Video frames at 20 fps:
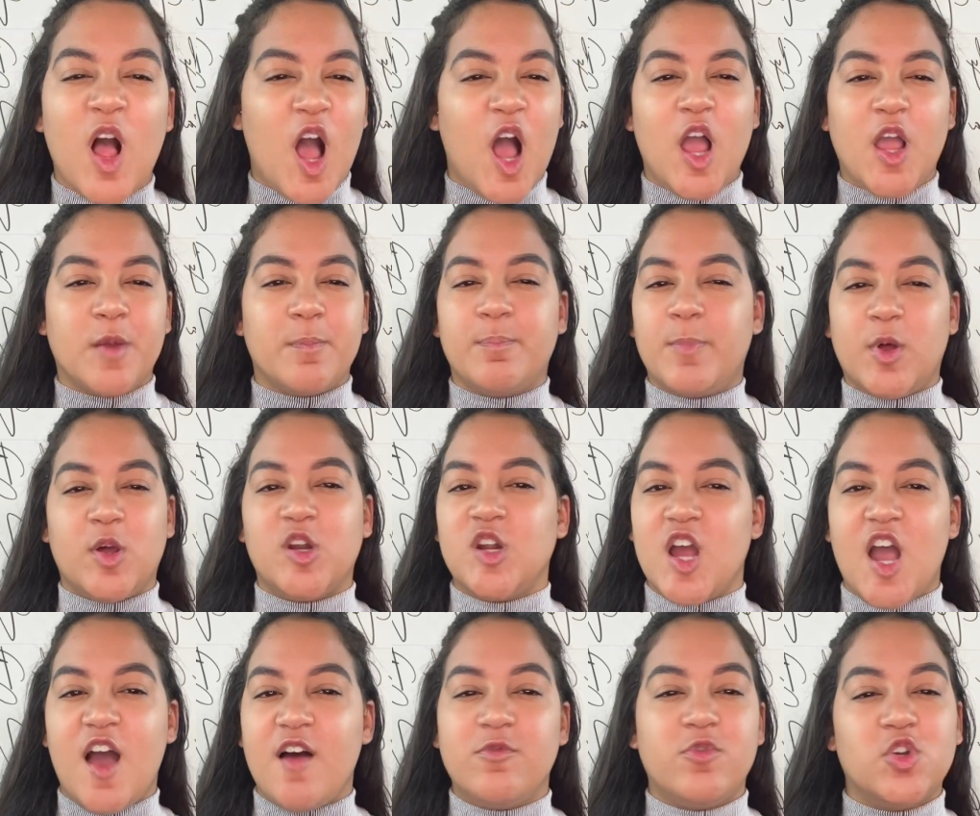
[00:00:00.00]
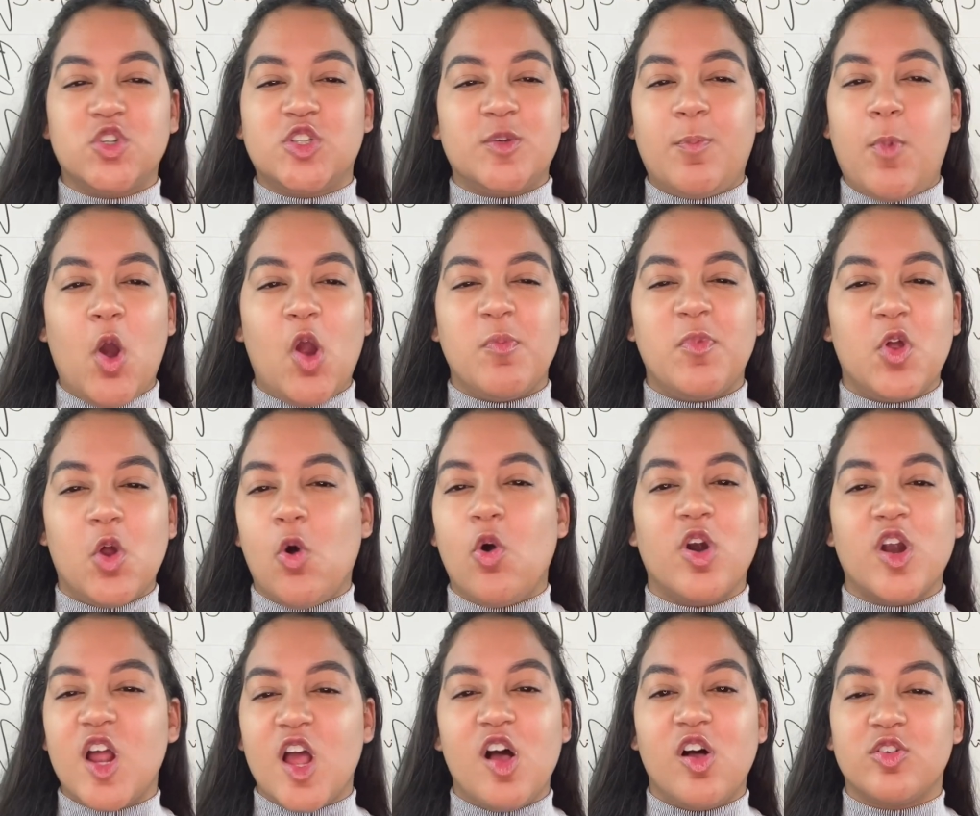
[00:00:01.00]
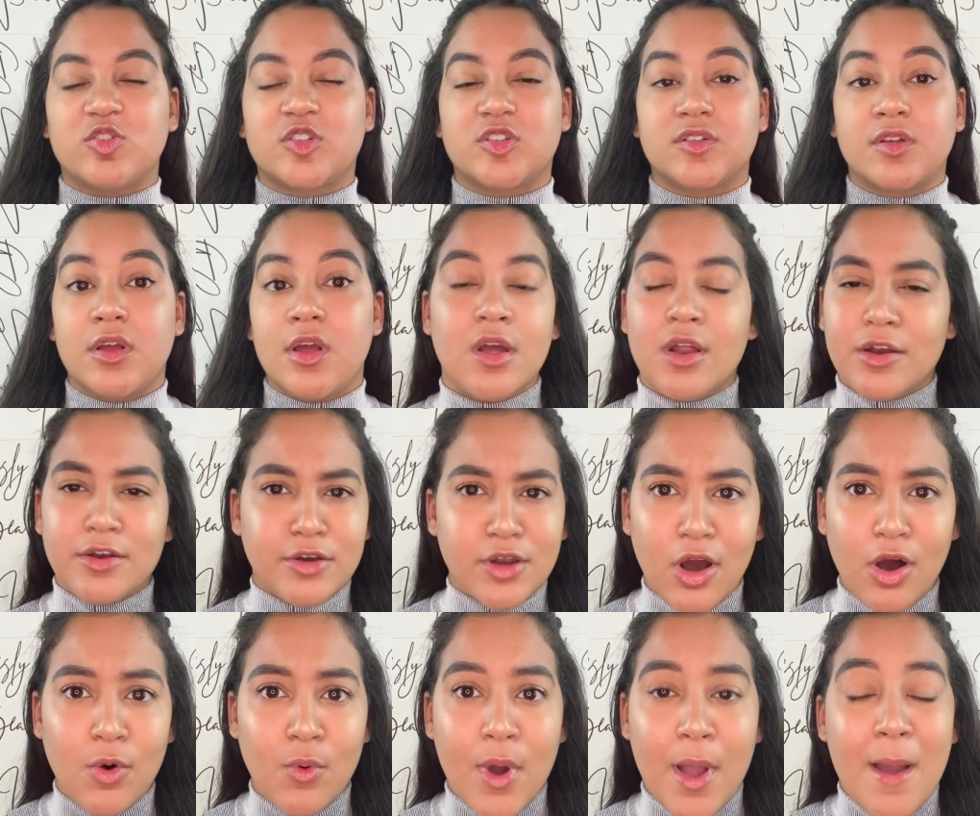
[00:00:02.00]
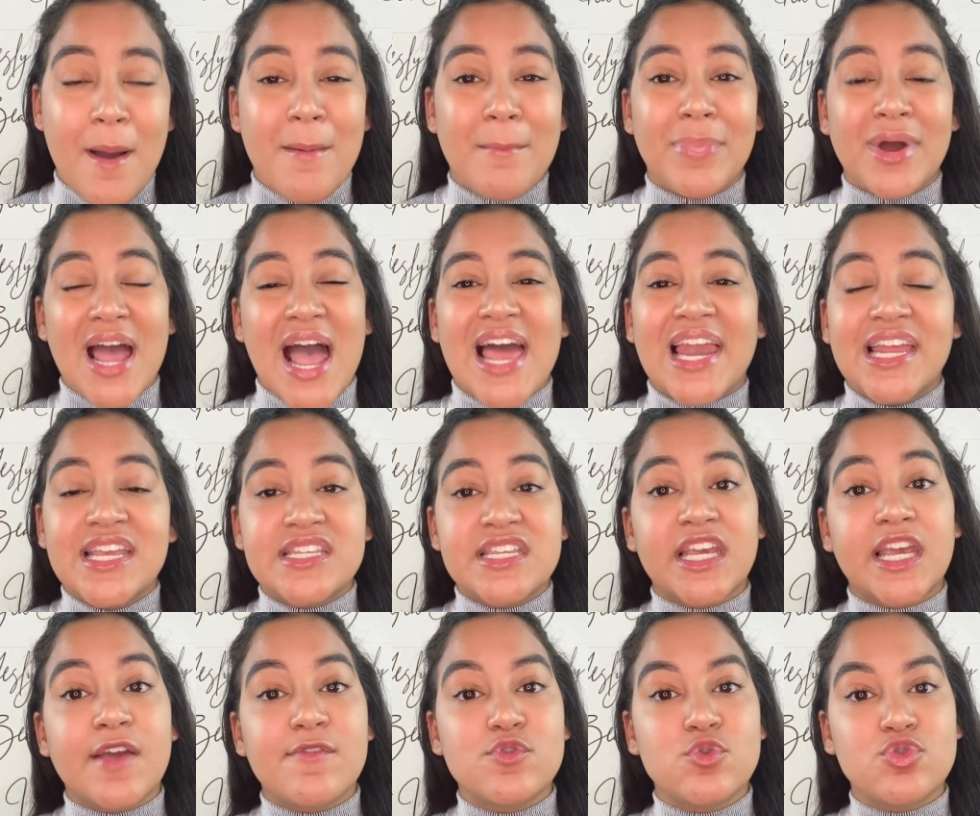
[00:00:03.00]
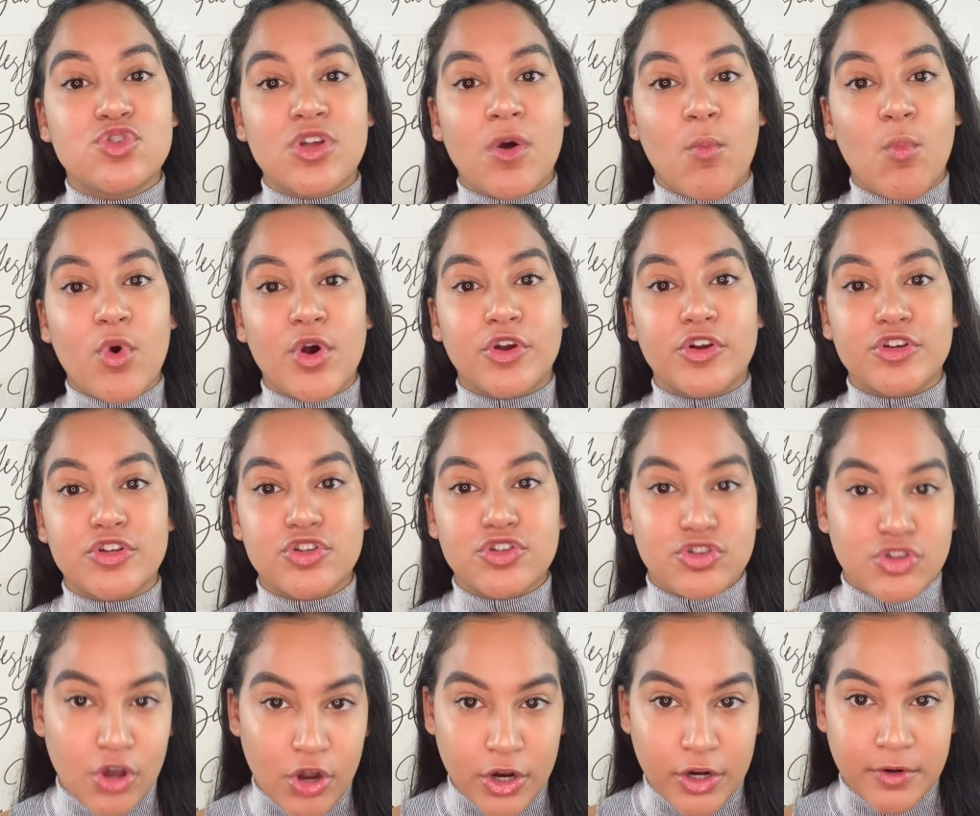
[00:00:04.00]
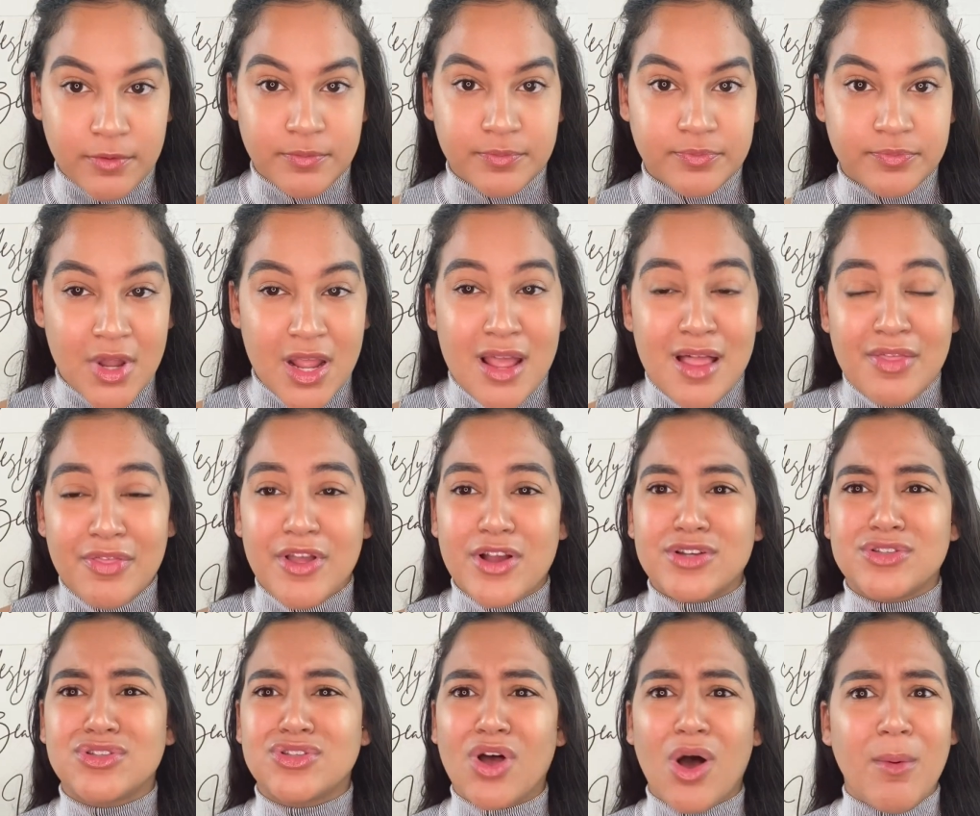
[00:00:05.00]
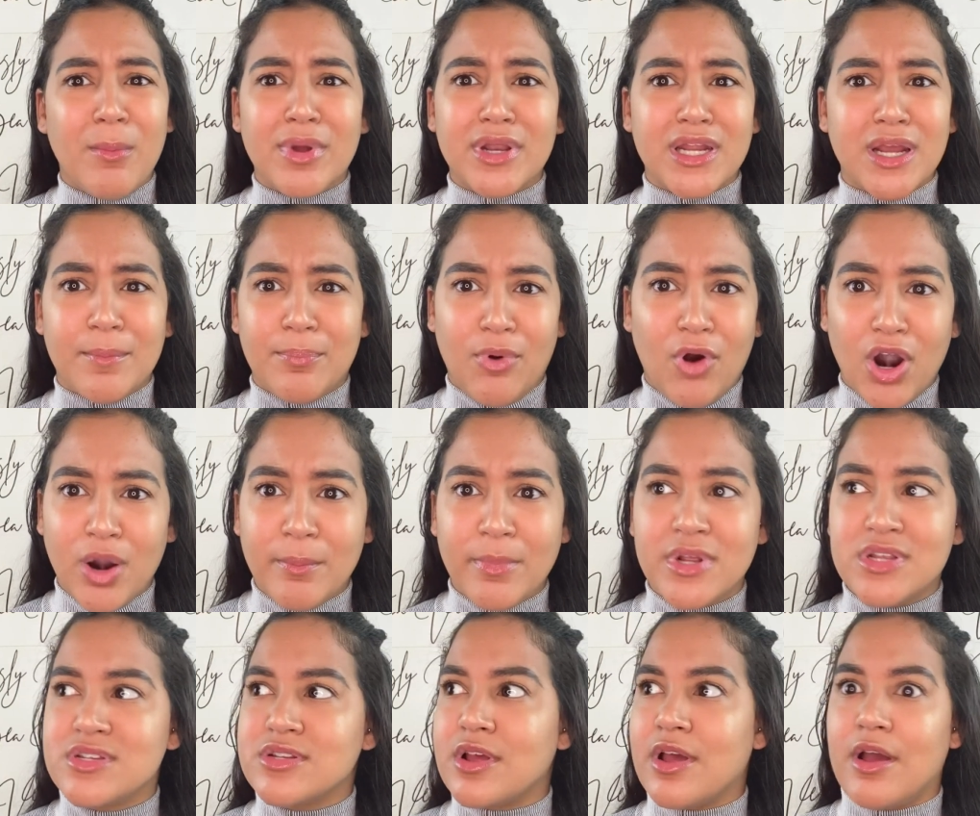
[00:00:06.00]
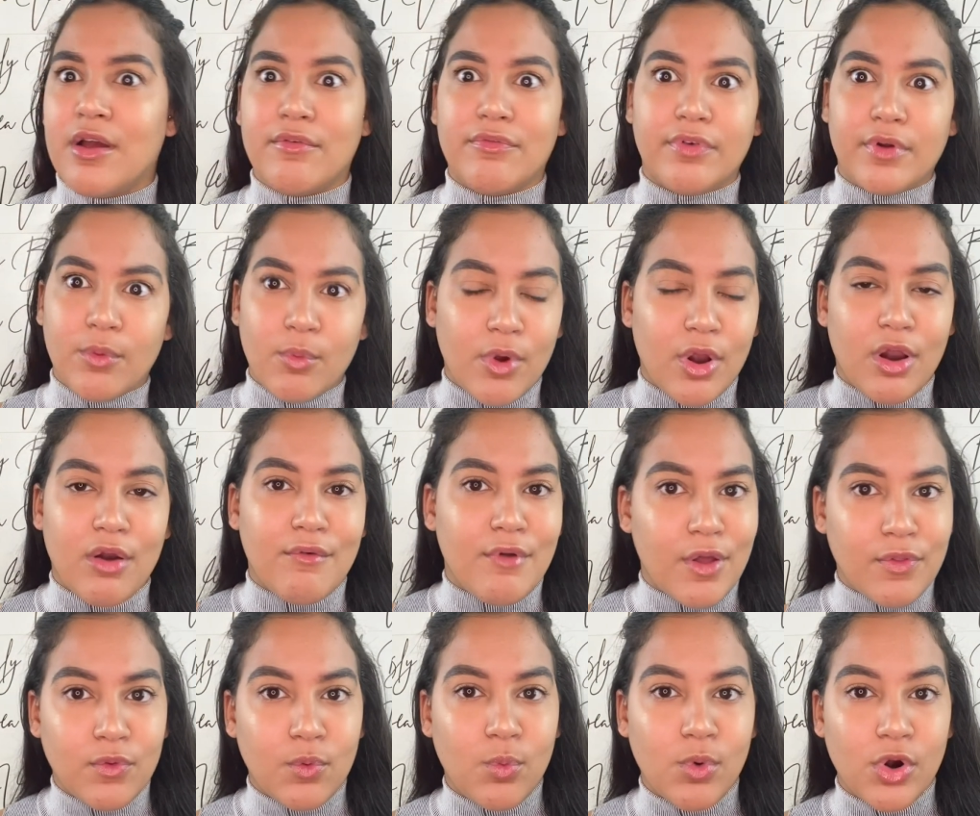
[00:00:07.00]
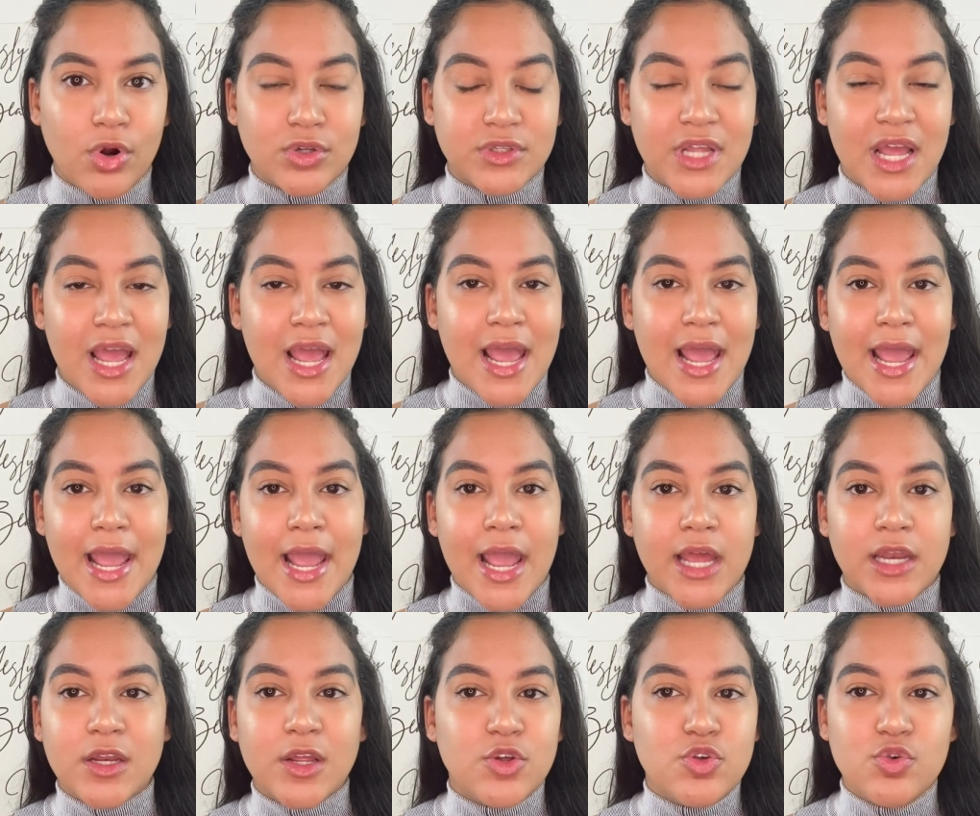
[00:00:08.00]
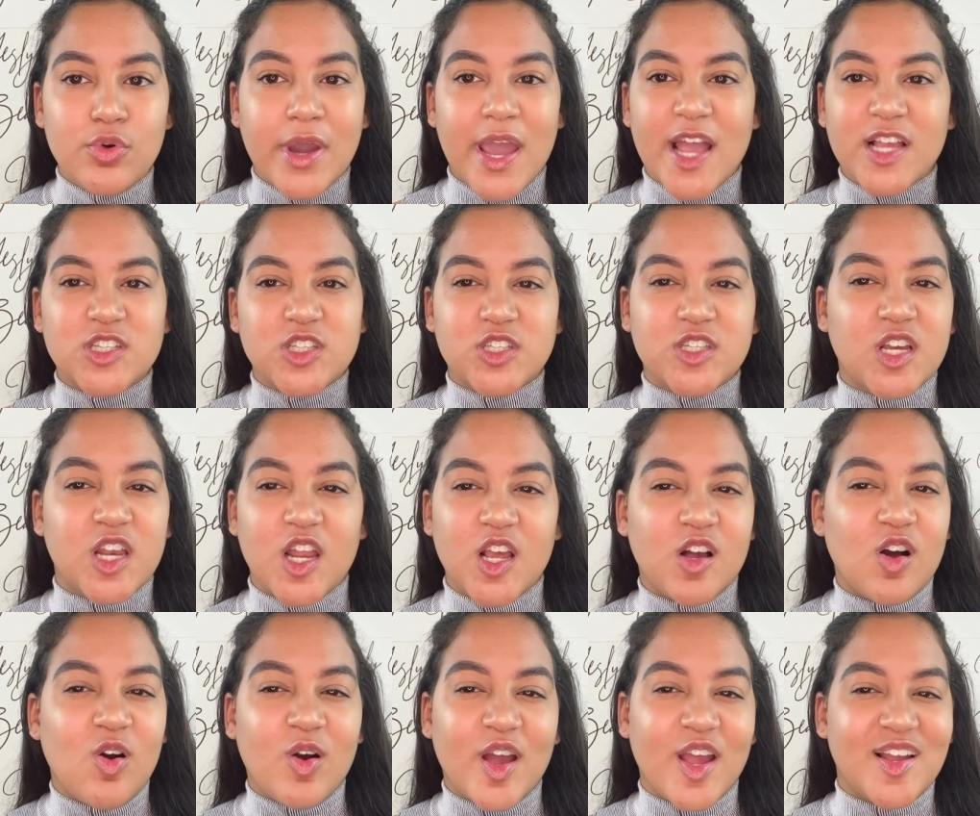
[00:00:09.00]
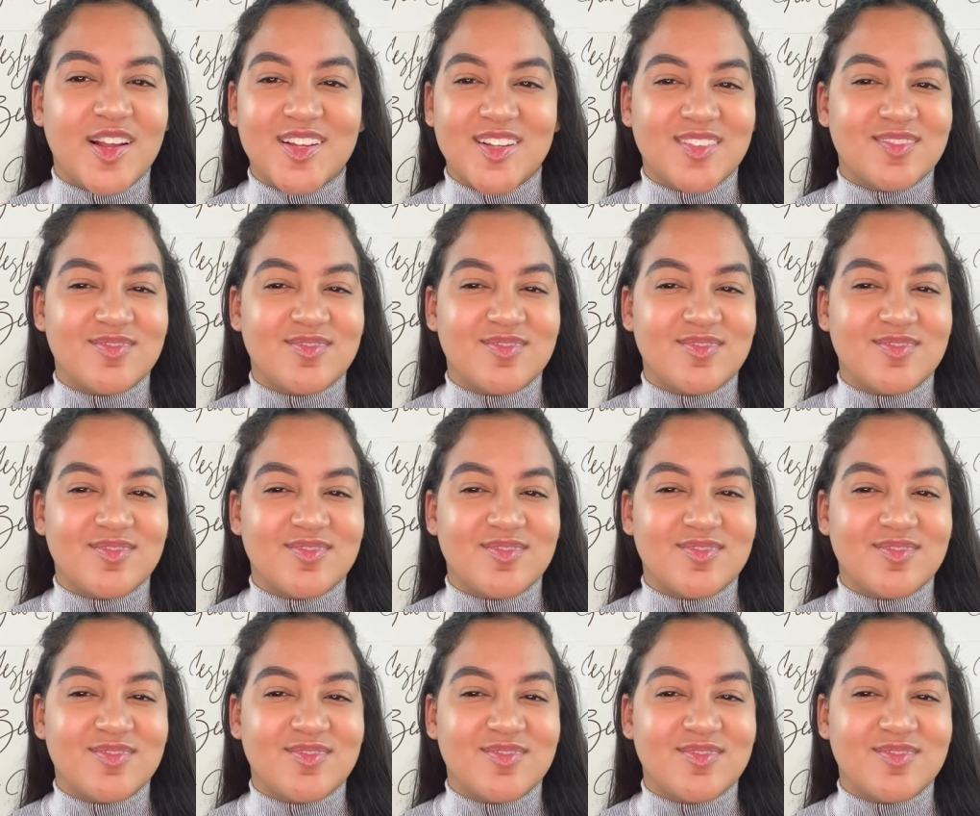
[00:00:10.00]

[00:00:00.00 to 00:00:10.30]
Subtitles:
I better have this apartment or else. No, but at least it gives you somewhere to start. There's so many apartments everywhere around the world, and you can't just click, okay,